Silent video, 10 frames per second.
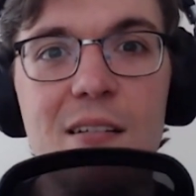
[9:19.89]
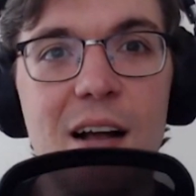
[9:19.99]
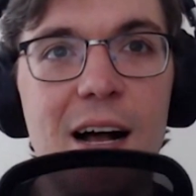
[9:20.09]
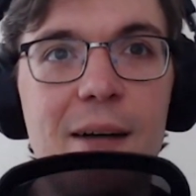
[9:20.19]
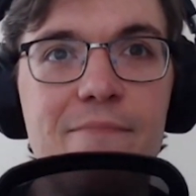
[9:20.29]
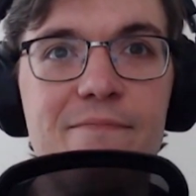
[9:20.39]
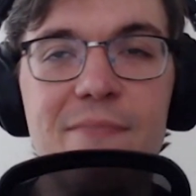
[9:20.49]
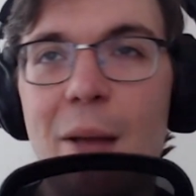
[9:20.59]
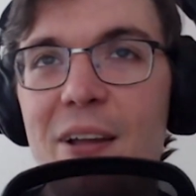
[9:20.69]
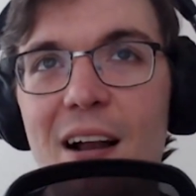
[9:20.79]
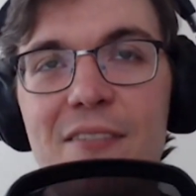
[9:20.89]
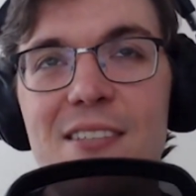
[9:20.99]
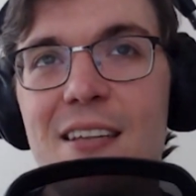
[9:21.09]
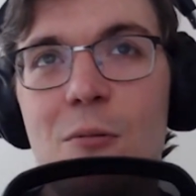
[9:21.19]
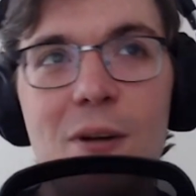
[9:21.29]
I mean,
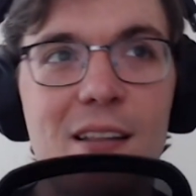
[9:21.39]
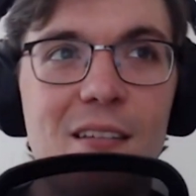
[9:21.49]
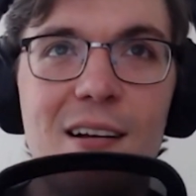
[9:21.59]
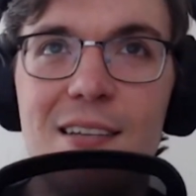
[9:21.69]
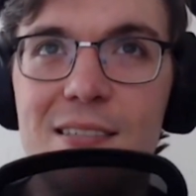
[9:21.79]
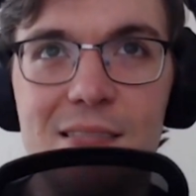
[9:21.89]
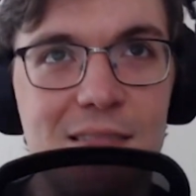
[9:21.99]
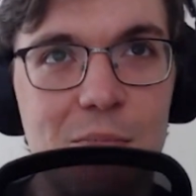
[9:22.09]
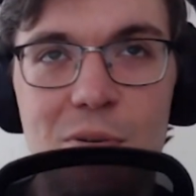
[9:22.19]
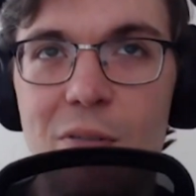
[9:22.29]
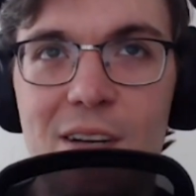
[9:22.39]
obviously the win and loss in pro